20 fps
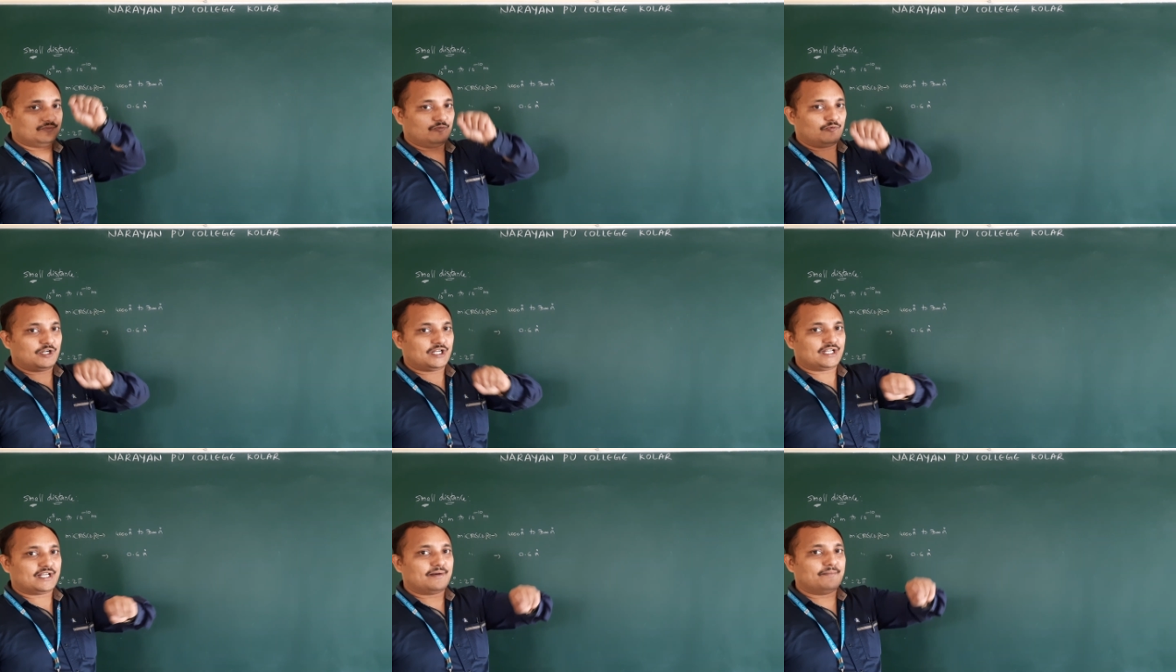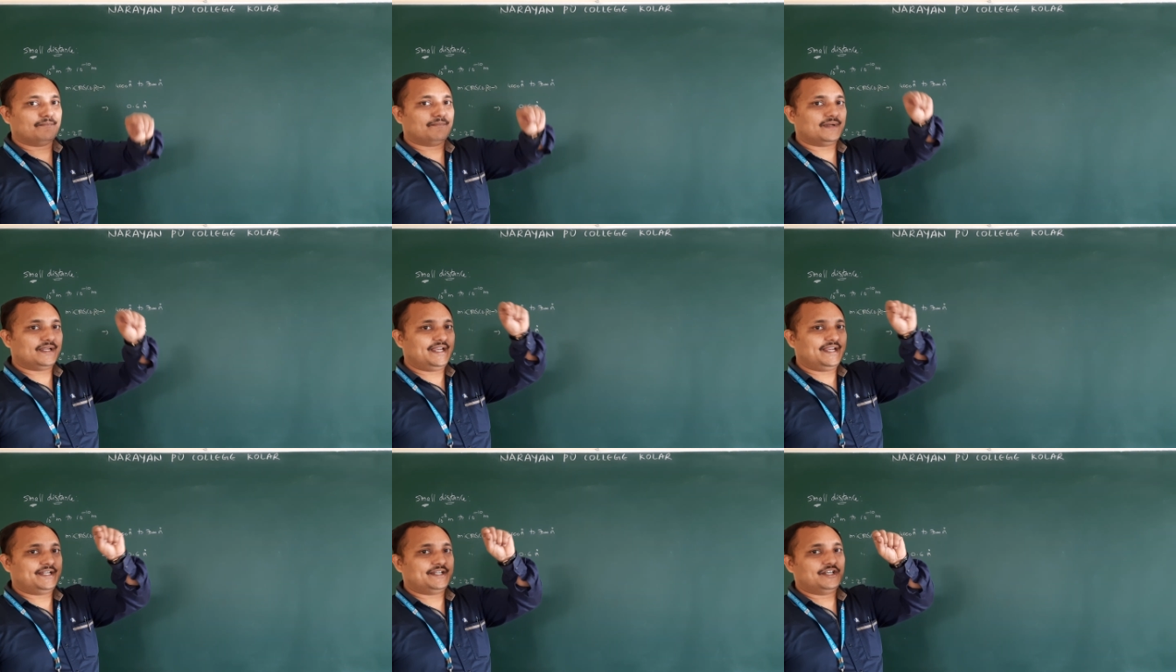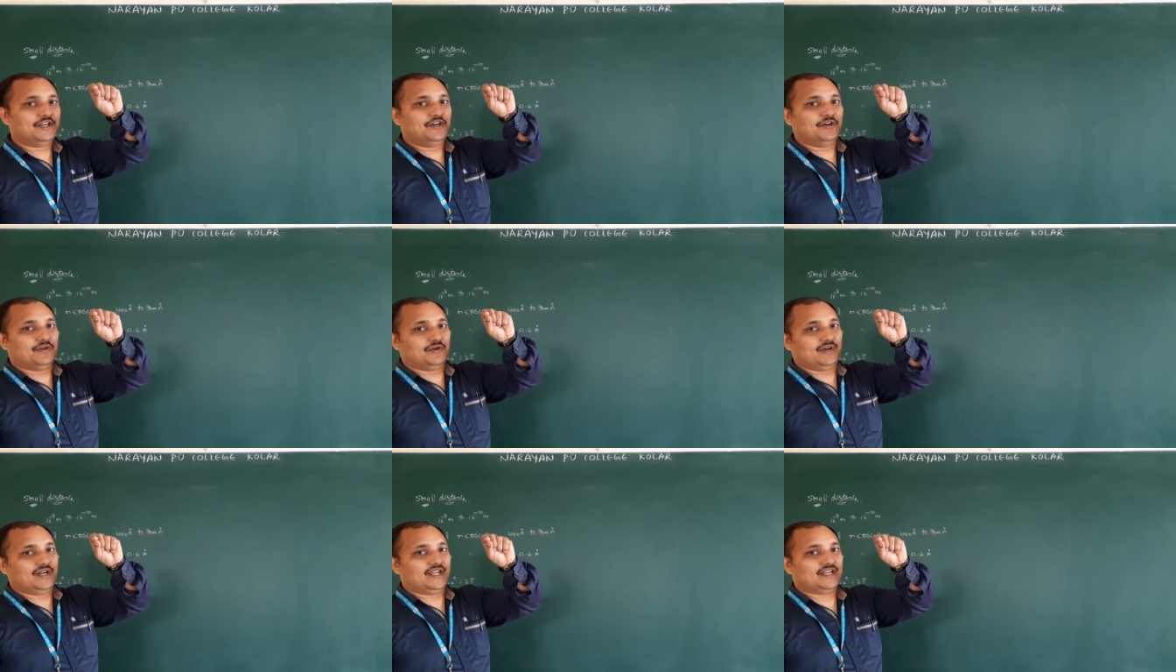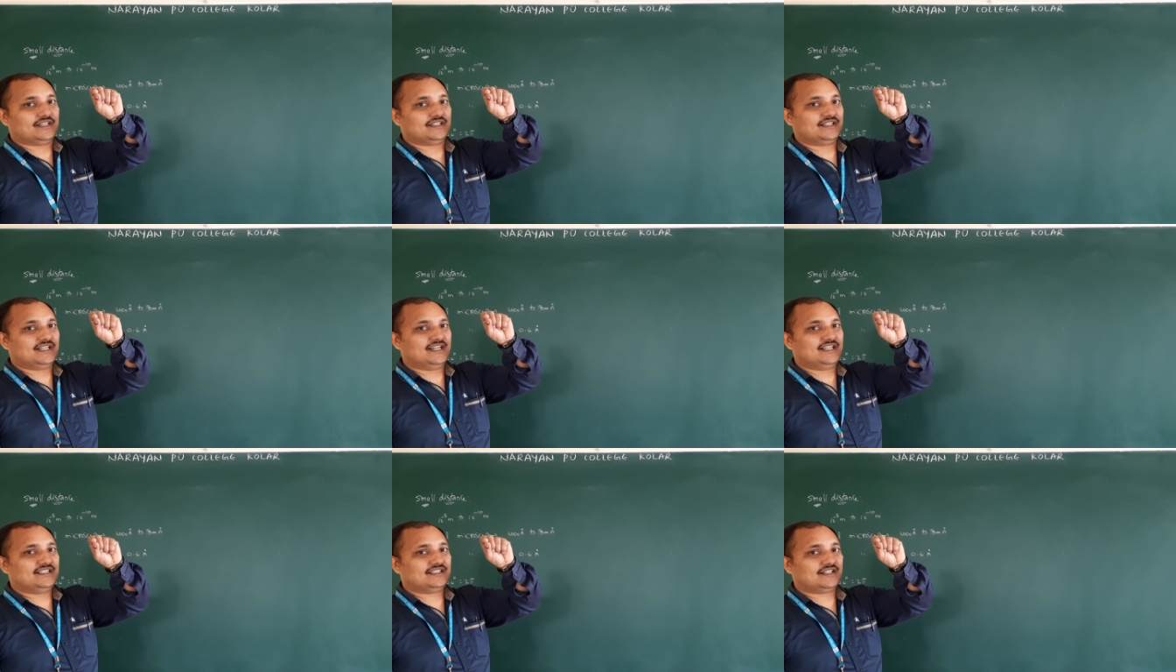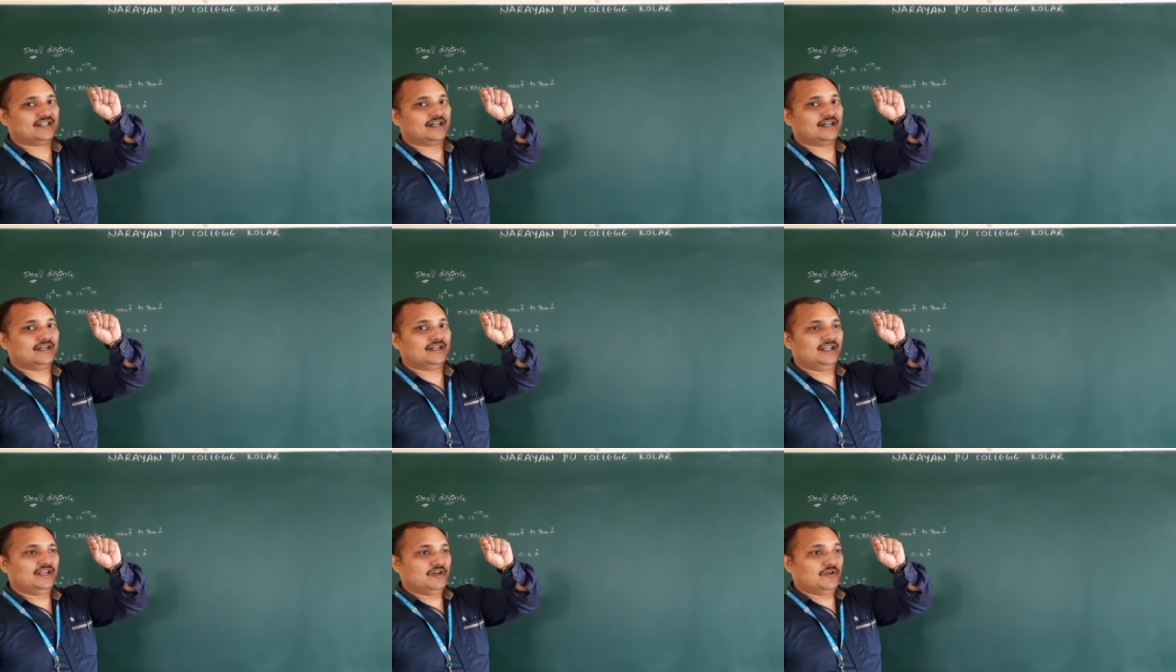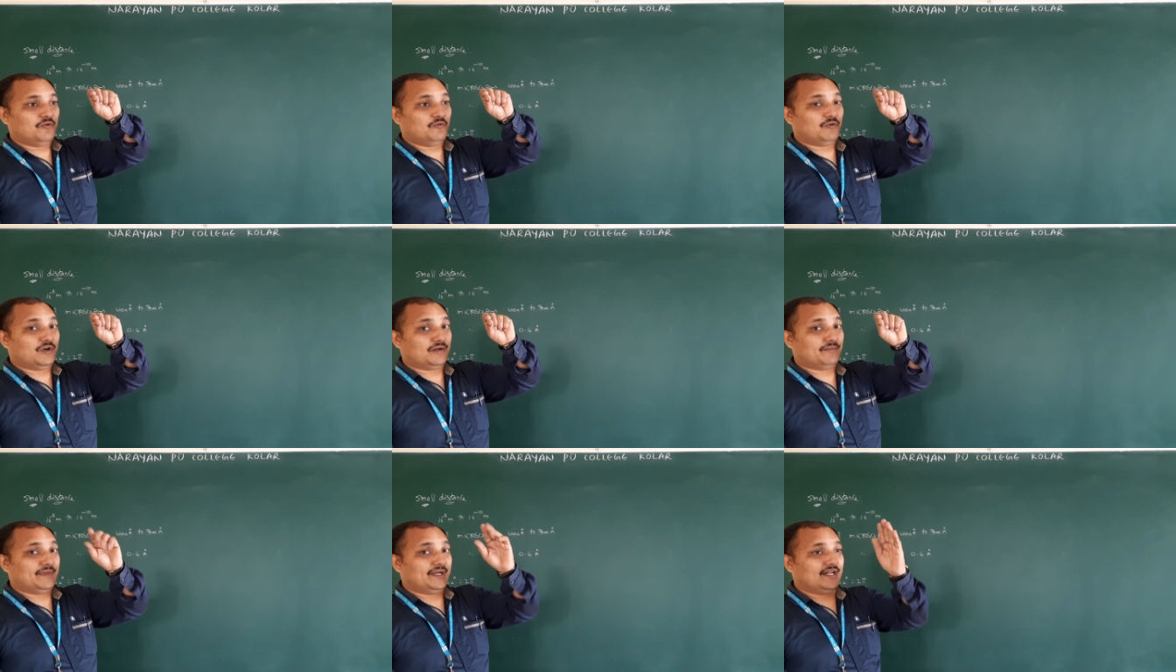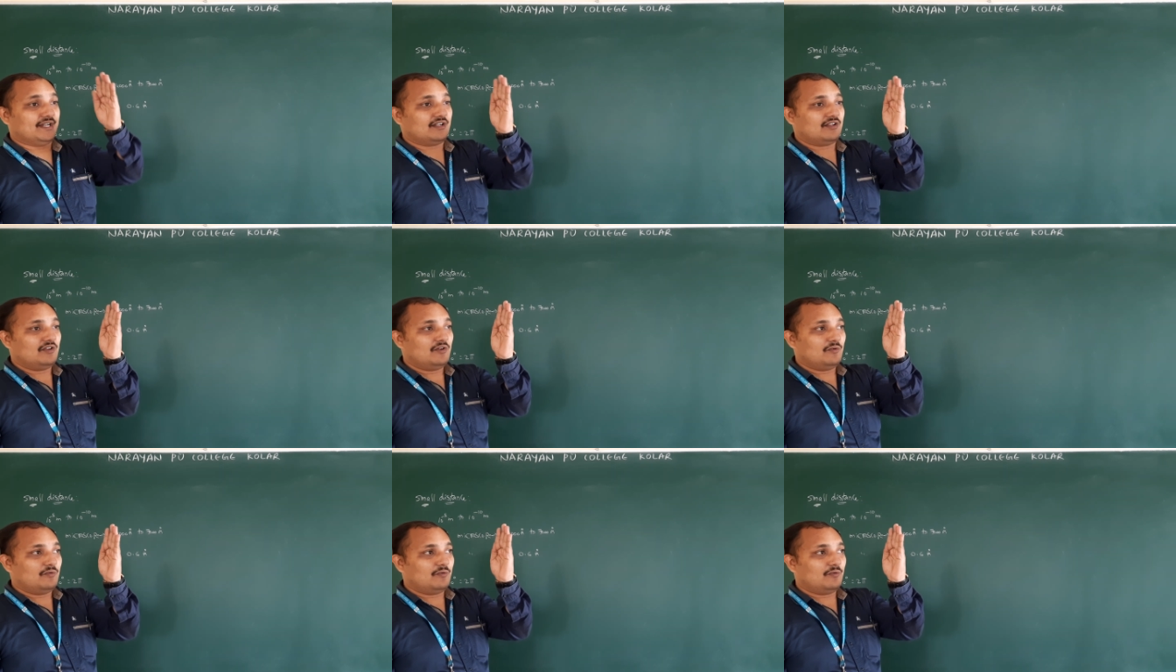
one complete rotation. That is called 1 minute.